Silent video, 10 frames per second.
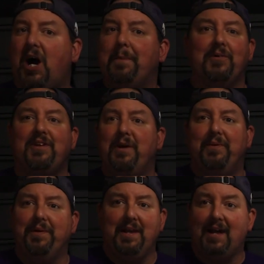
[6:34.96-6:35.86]
combos I
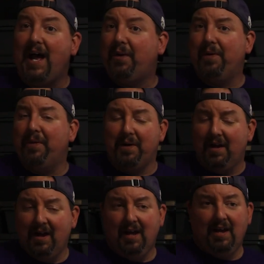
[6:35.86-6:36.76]
really like,
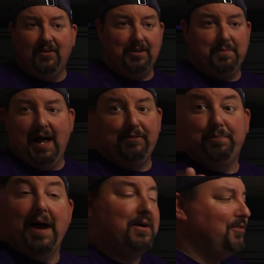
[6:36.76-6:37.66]
whether some will have
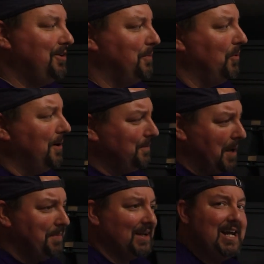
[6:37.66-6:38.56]
spiders, some won't.
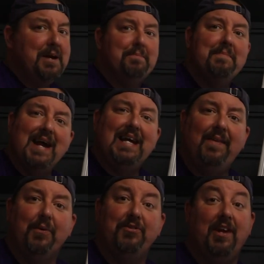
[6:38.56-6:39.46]
I'm going to keep
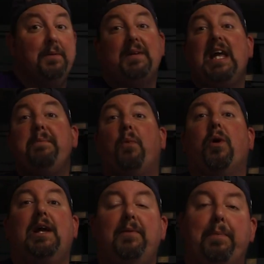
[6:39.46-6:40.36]
making those things. I'm going to keep
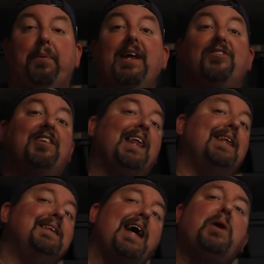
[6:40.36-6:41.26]
working with Blitz because I
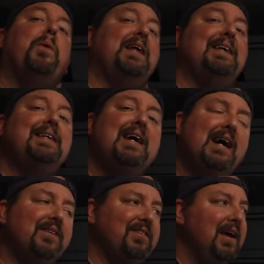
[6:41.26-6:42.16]
like what it
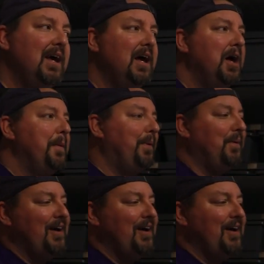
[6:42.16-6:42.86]
does. But